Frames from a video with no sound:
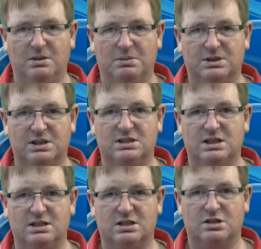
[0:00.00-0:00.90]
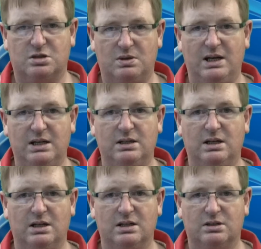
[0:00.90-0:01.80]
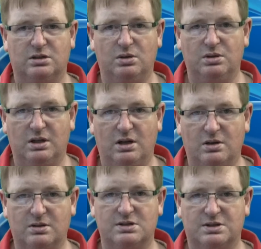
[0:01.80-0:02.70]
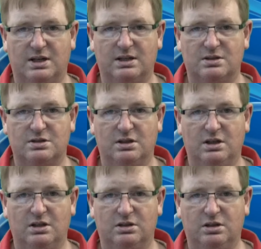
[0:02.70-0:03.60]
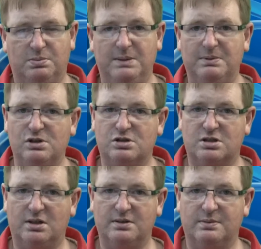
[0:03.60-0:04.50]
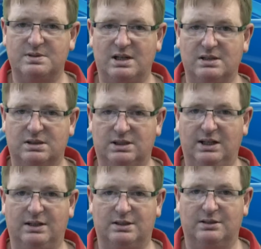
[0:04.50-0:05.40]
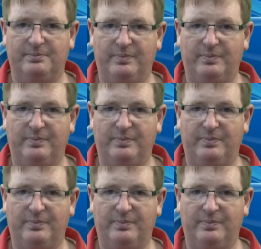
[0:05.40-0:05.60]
But this is a shrine to the hunger strikers, to the people who starved themselves to death.